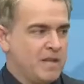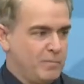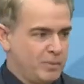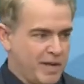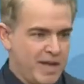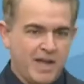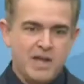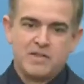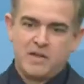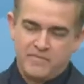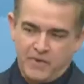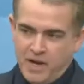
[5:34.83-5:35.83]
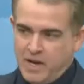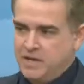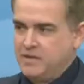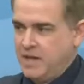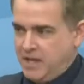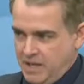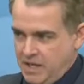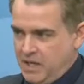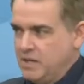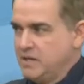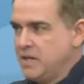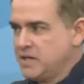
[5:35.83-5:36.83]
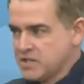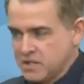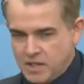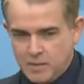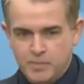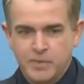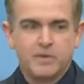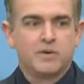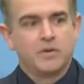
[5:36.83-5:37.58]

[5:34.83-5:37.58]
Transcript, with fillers: They play, they fight, they eat, they sleep,